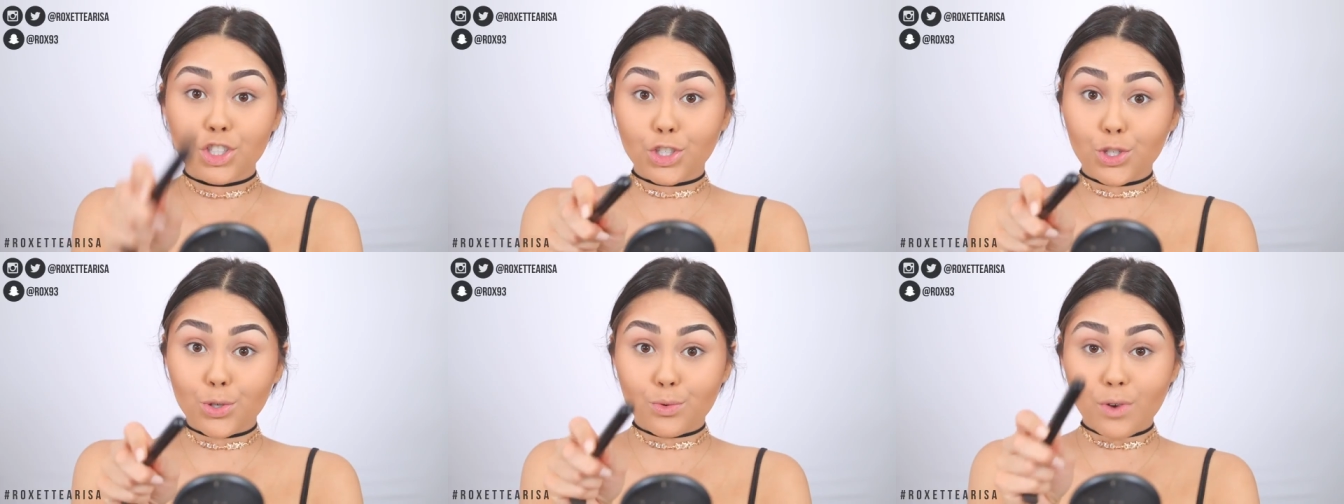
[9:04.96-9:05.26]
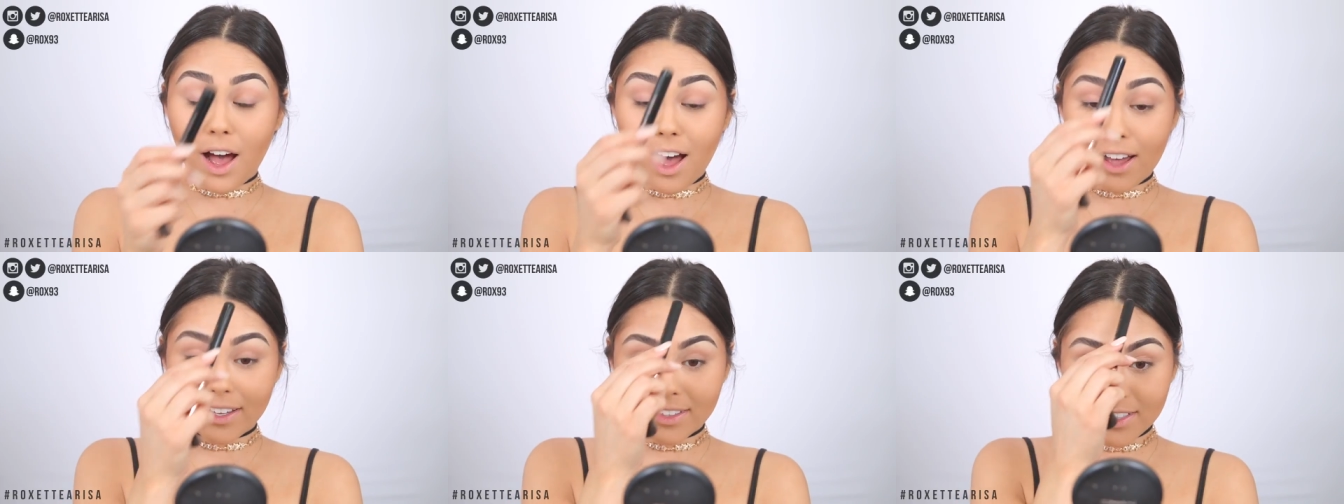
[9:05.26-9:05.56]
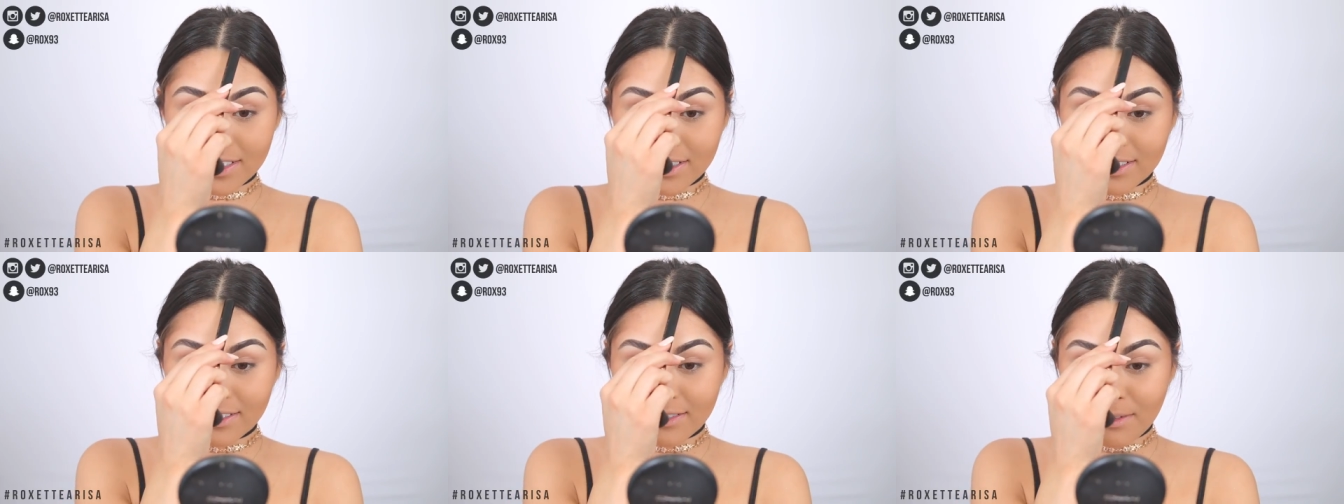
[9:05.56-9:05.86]
do
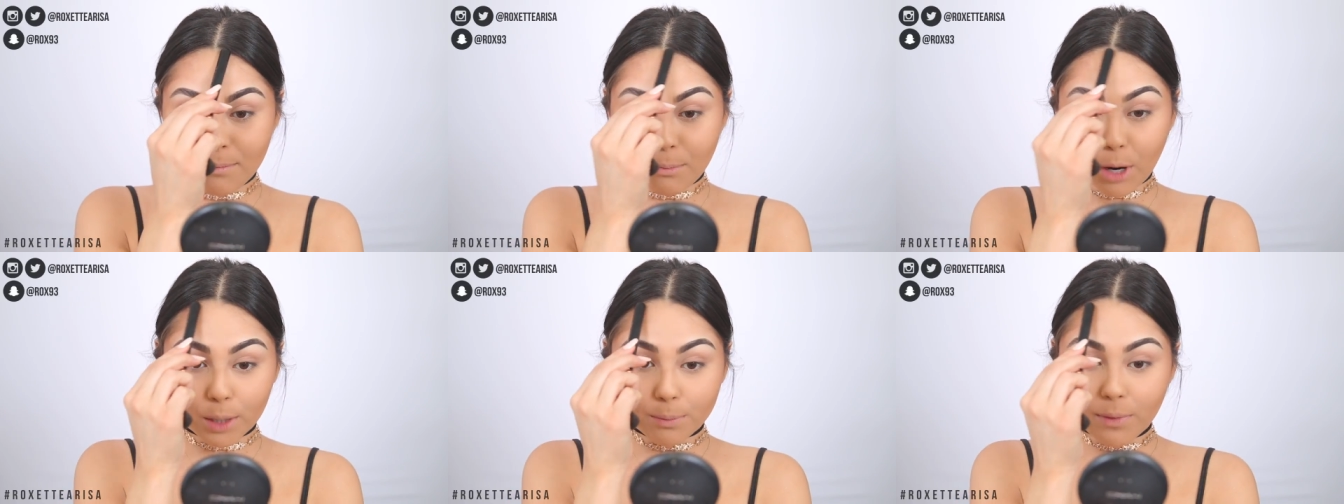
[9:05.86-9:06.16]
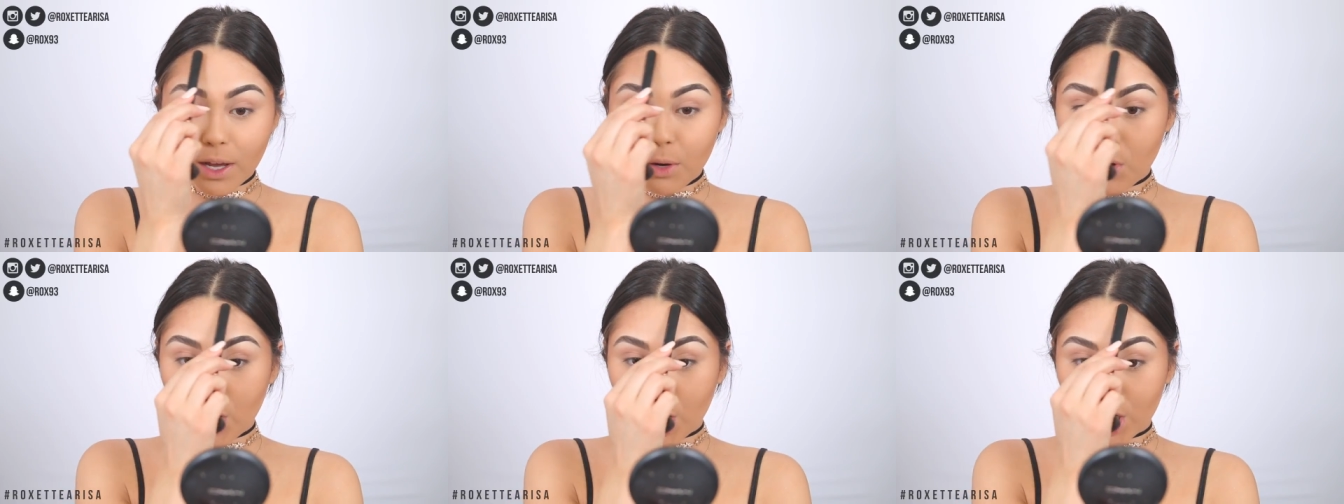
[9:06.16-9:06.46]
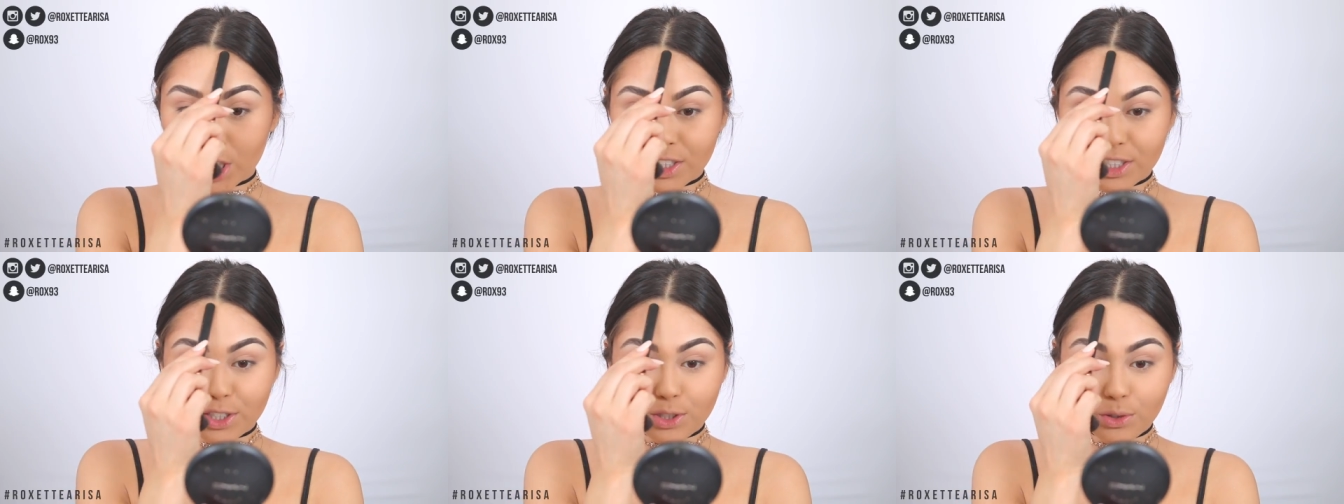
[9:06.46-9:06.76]
not, mark my
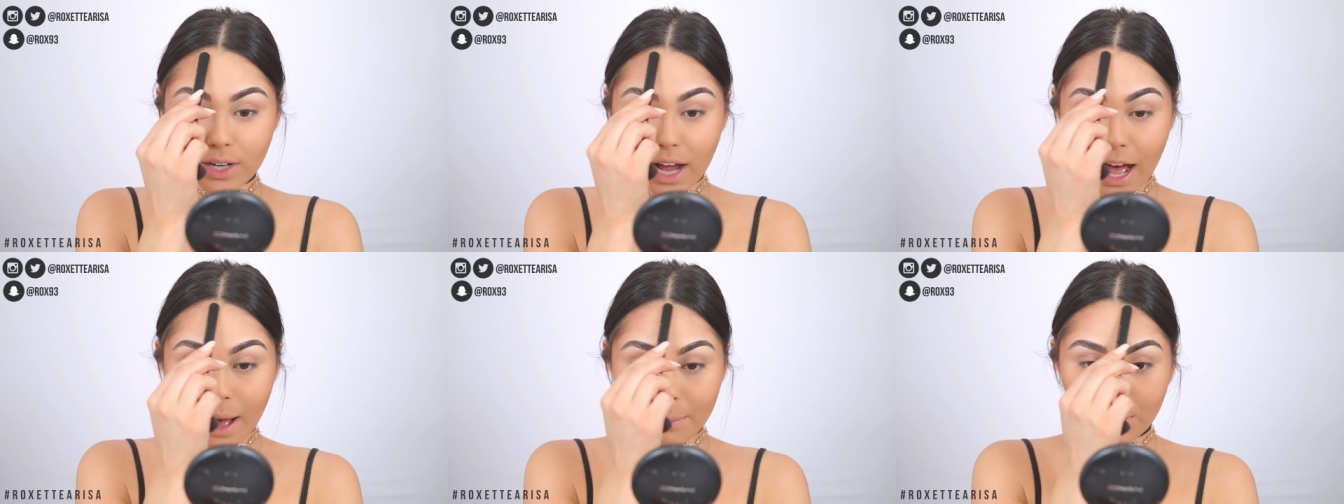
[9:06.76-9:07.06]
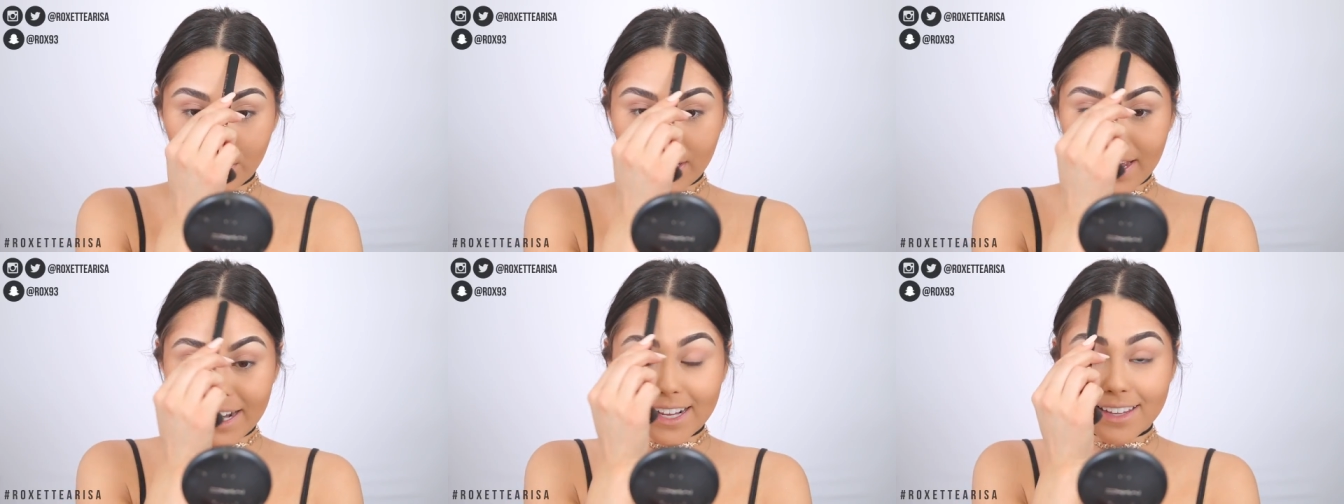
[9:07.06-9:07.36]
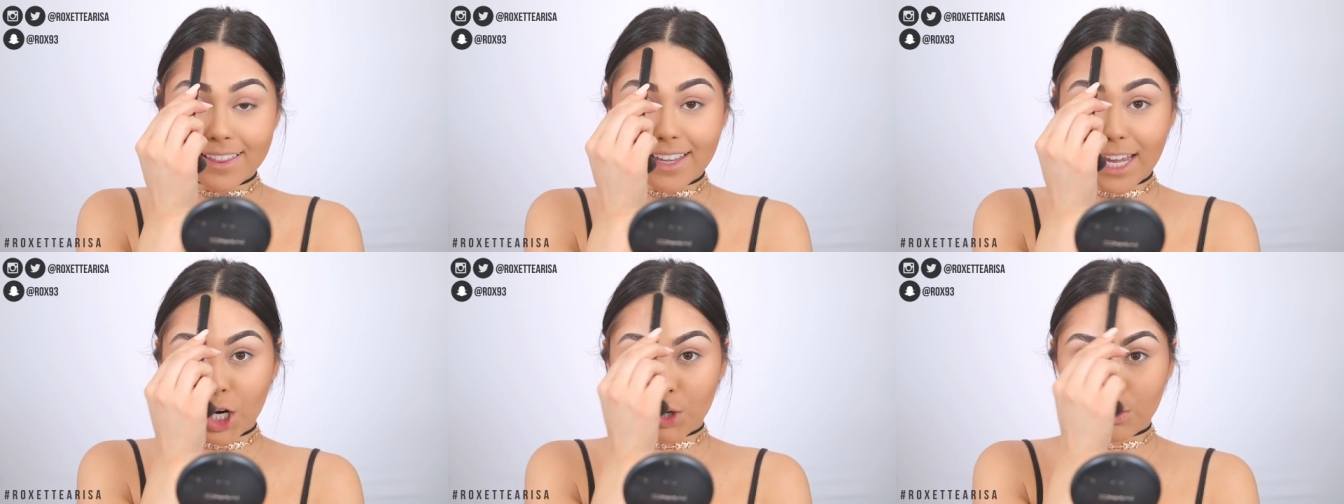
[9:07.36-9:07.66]
words, do not put
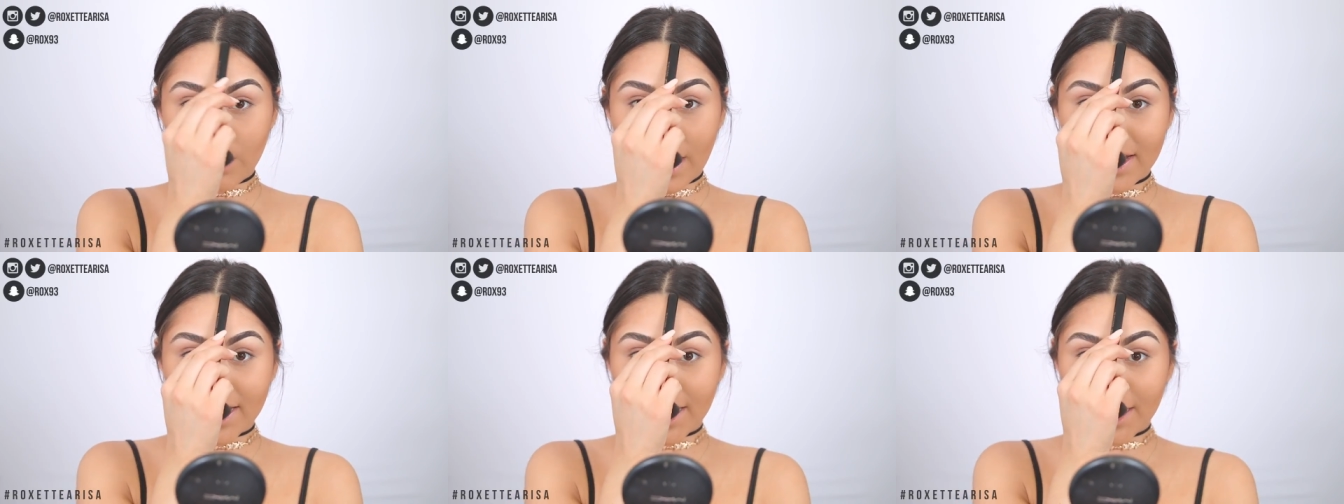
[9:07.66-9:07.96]
anything right